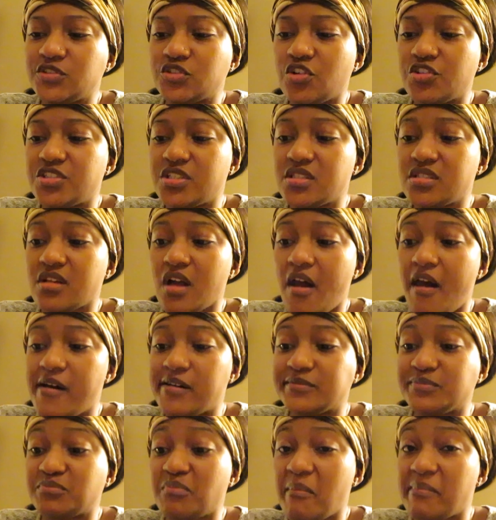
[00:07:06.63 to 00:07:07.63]
So she was
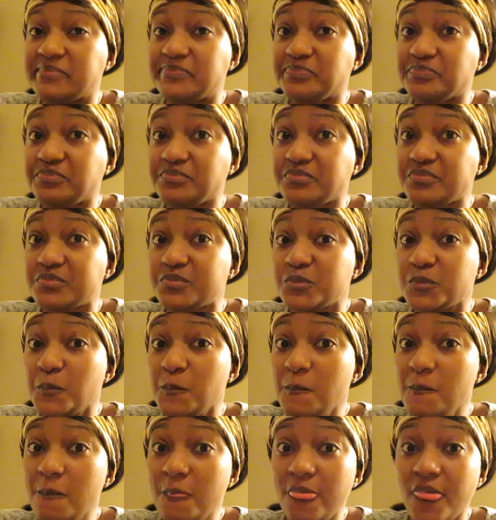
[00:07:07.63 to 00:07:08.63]
like,
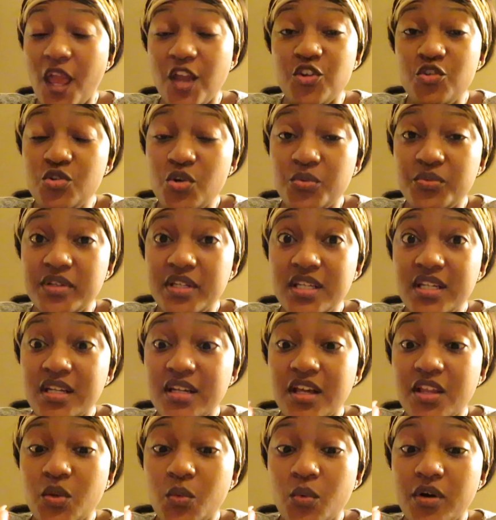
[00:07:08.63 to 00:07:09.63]
you don't need
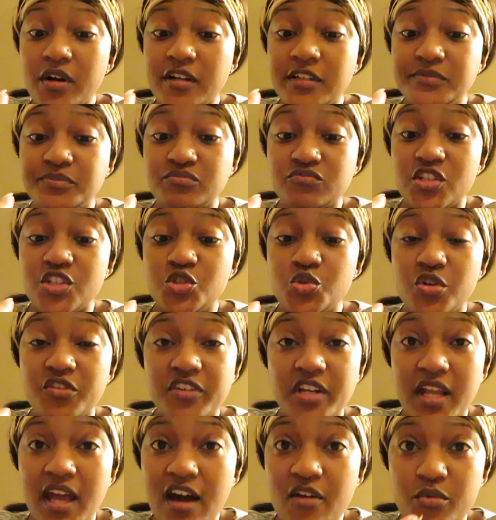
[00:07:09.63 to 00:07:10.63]
another one. Didn't you
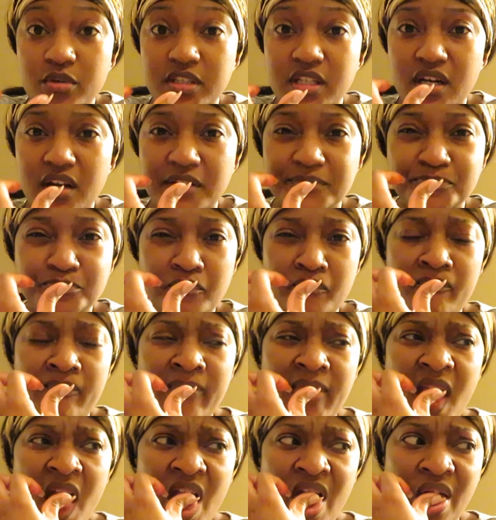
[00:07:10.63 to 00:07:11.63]
already have one? That I.
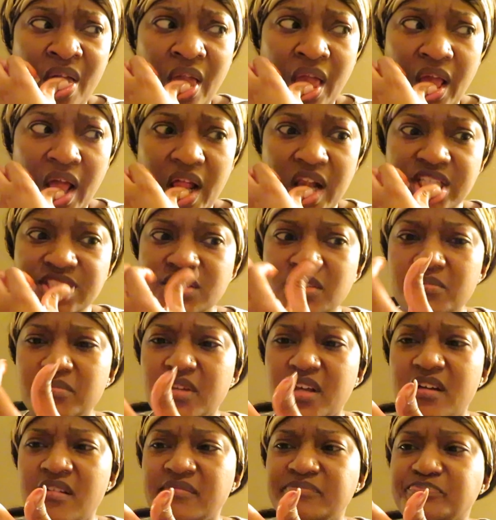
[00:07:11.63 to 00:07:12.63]
So I'm
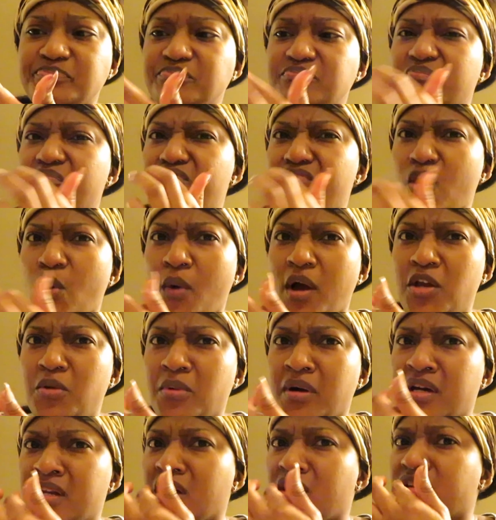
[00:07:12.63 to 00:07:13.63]
like, hmm, why are you
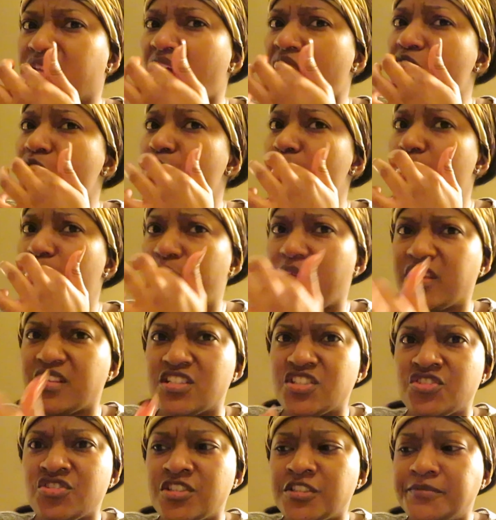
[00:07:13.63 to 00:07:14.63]
bugging out? Like, not
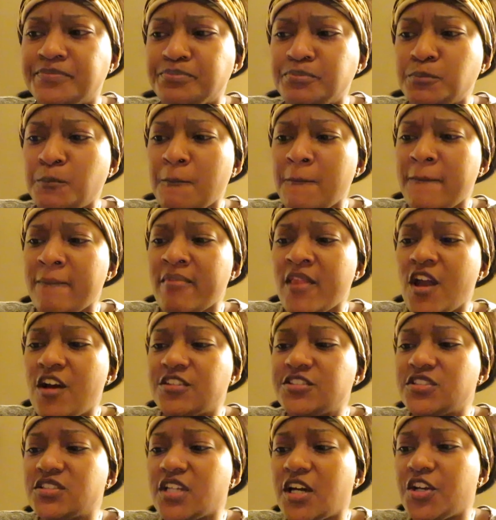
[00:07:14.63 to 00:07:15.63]
that serious.
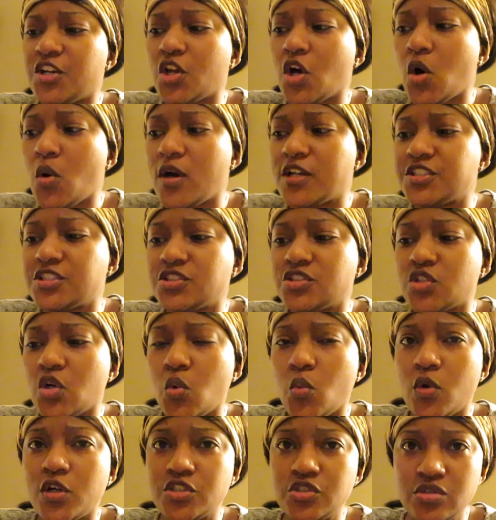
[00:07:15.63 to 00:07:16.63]
But she's like, no, I just
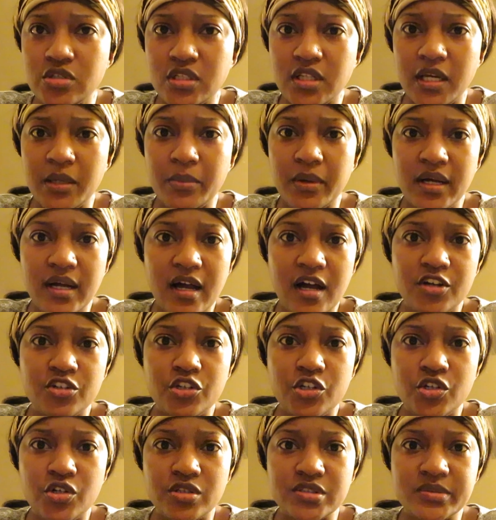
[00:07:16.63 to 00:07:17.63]
don't want you to like bug out. I
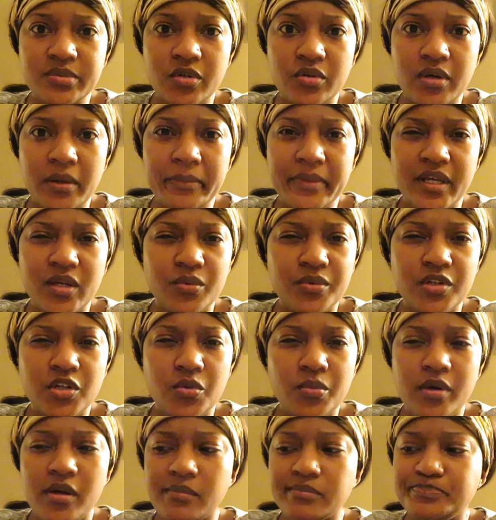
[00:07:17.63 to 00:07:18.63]
know you don't smoke. I'm like, what do
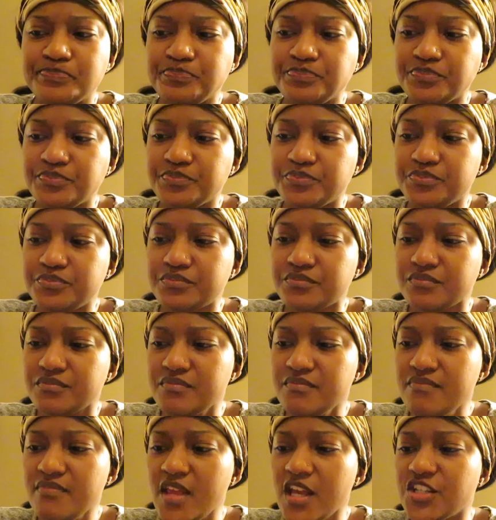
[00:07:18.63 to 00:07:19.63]
you mean?
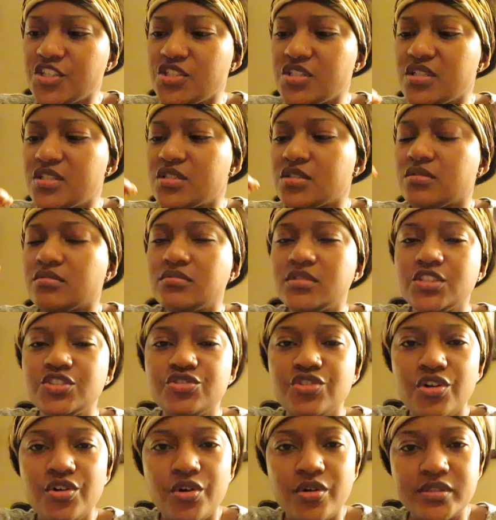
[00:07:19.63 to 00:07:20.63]
She, this
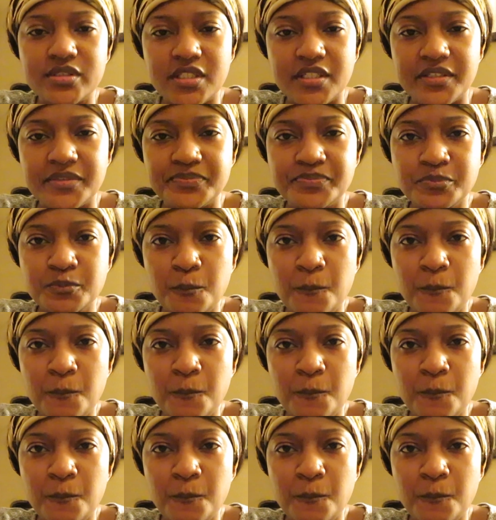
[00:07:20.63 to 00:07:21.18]
girl gonna say,